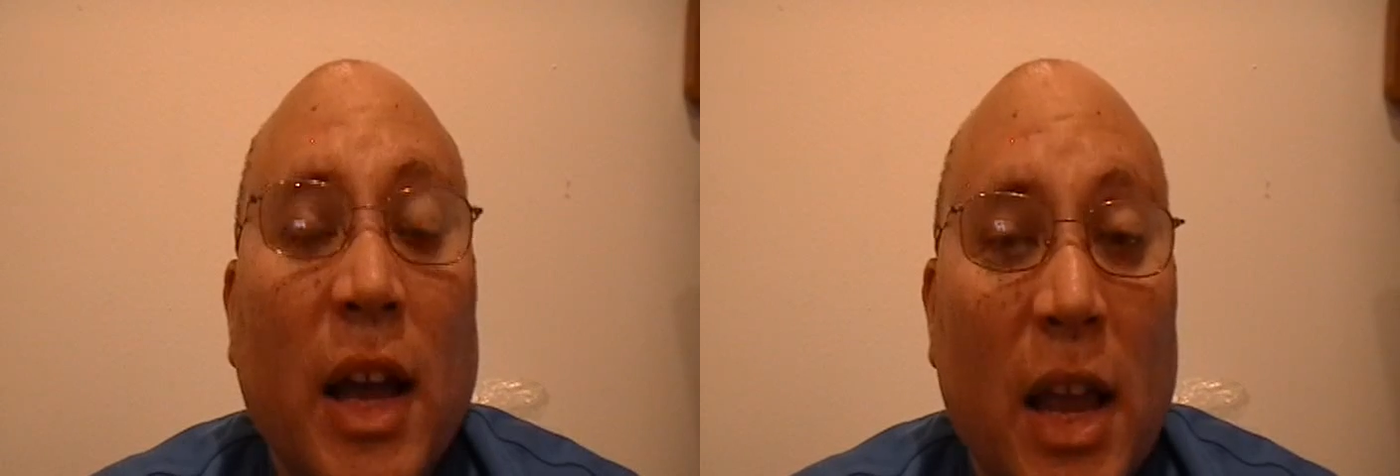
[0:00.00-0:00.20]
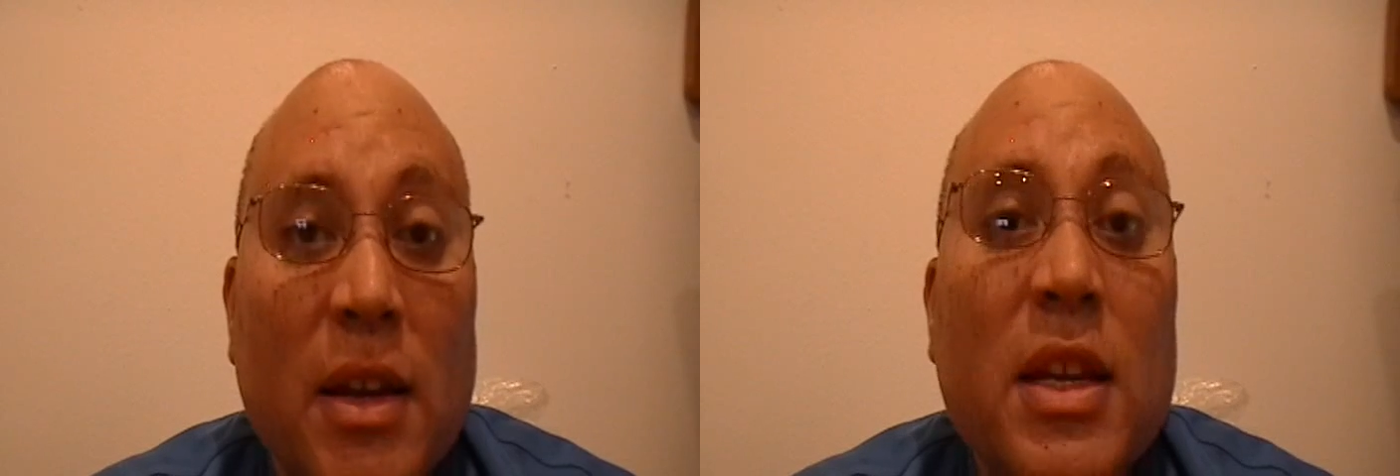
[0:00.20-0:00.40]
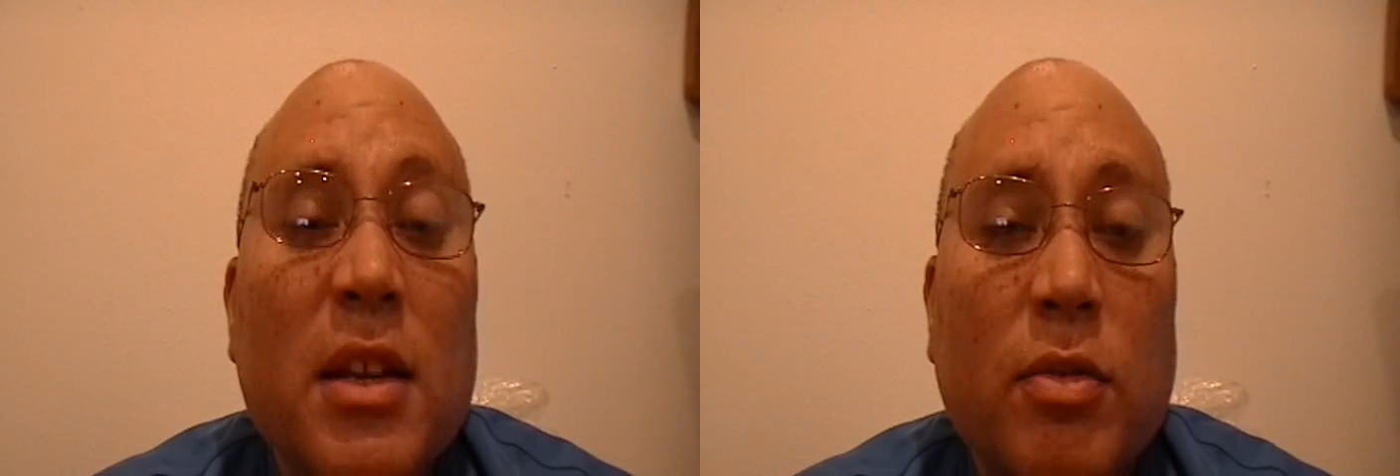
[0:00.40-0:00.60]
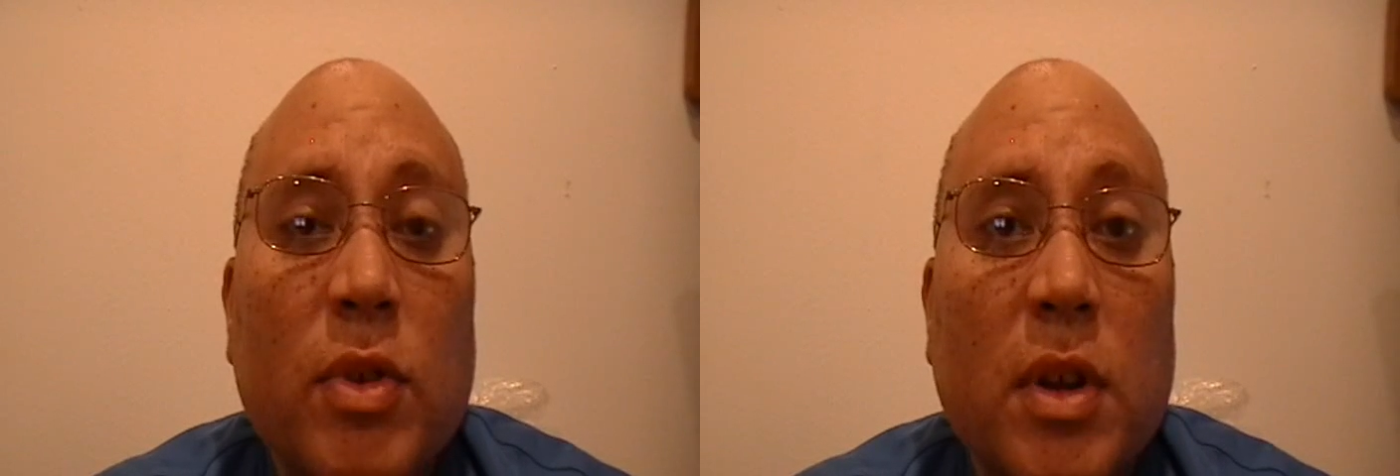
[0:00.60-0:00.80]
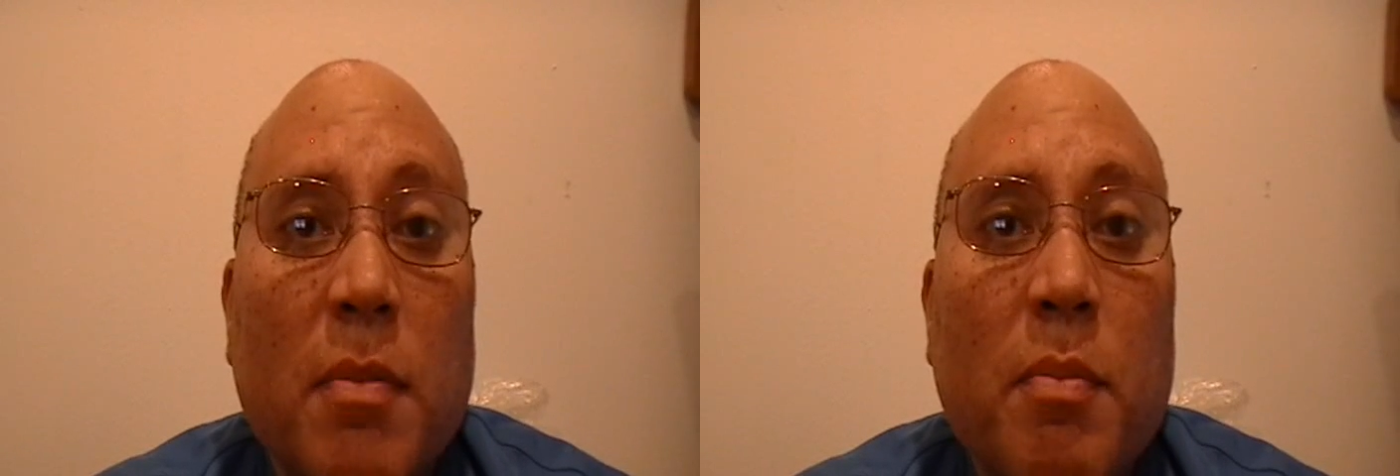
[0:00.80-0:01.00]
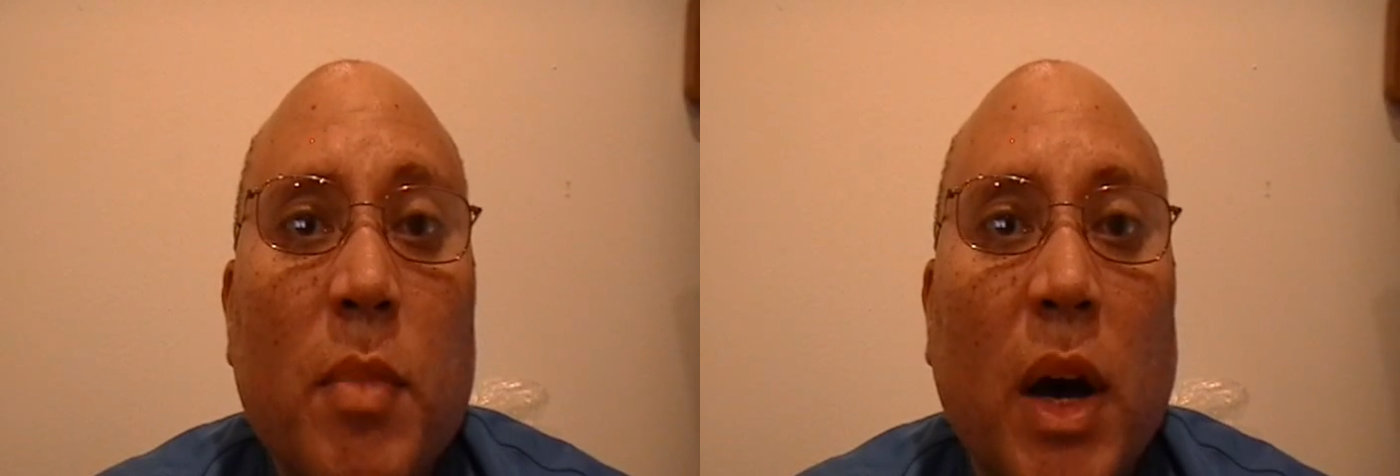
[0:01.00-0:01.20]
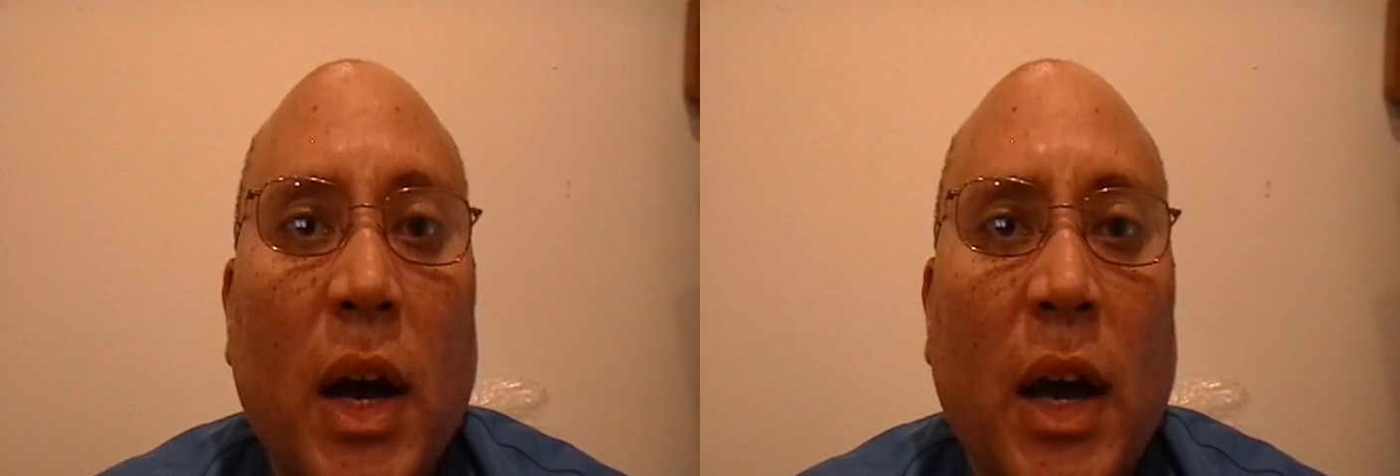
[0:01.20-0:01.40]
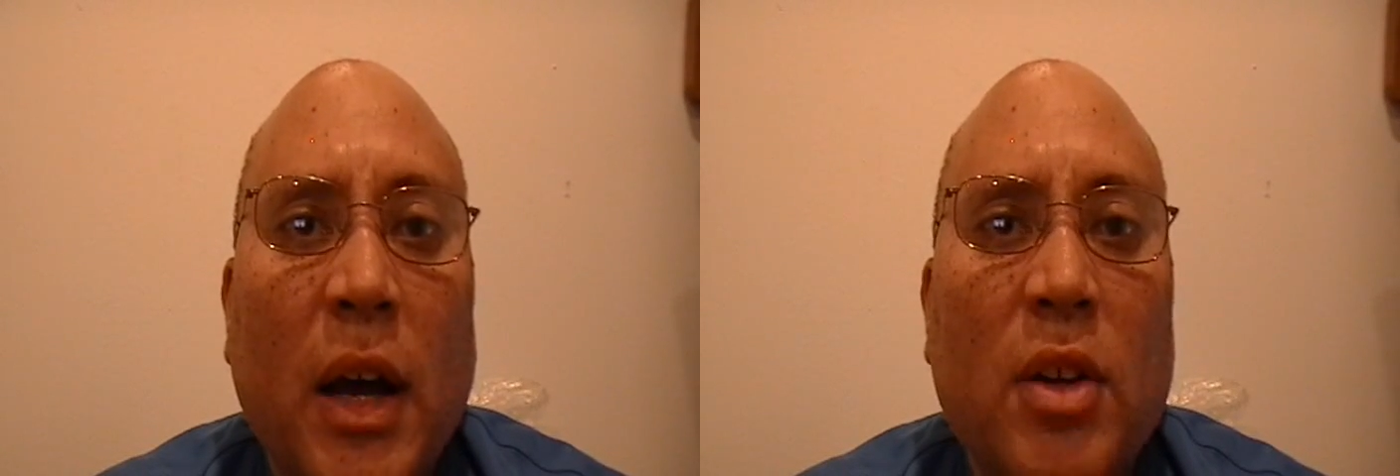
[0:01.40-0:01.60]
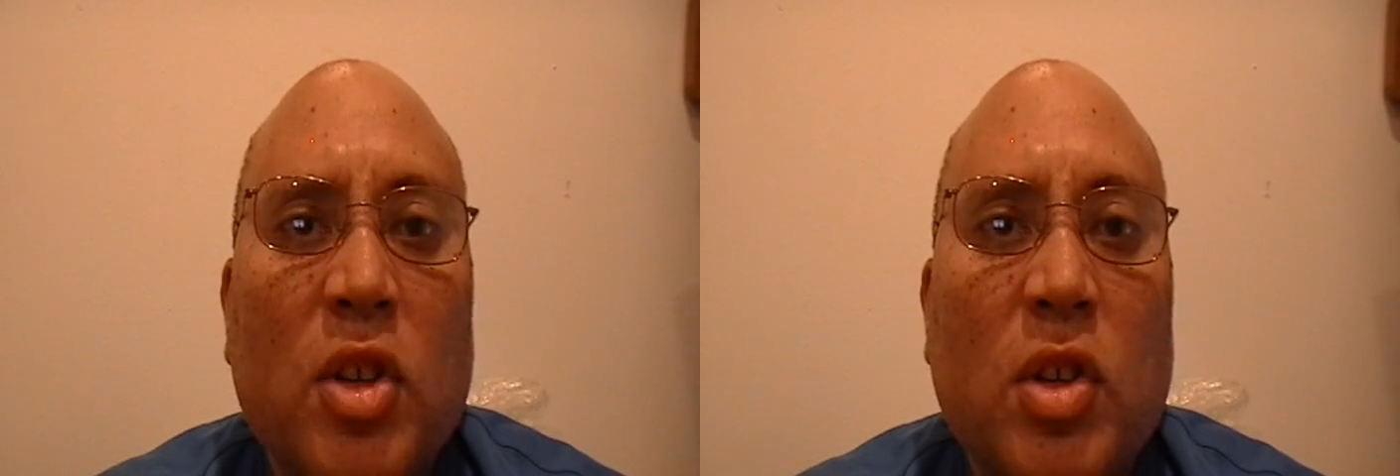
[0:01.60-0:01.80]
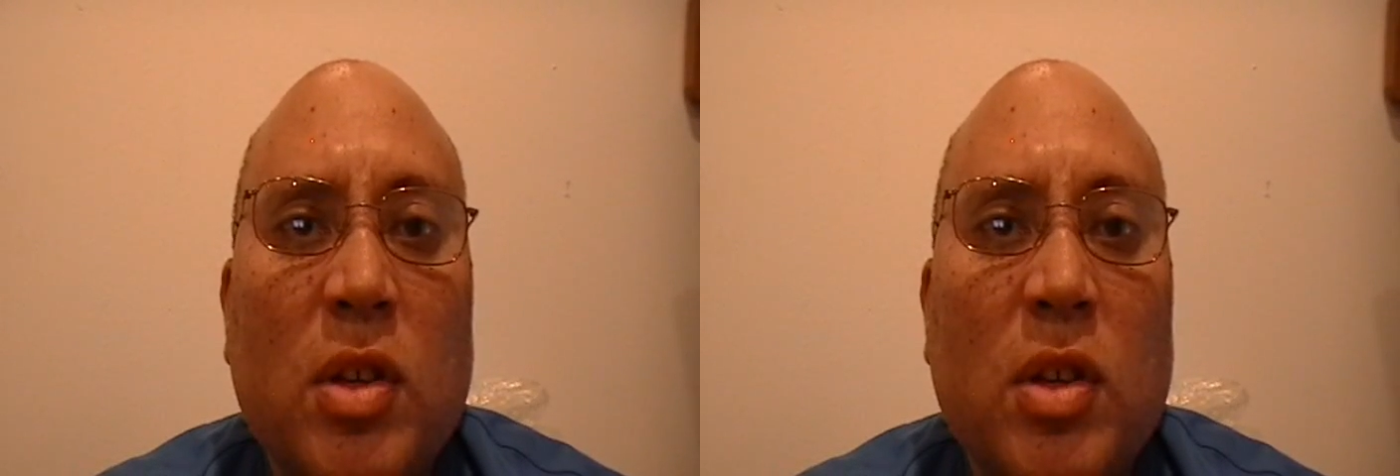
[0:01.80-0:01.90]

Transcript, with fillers: and this was a uh,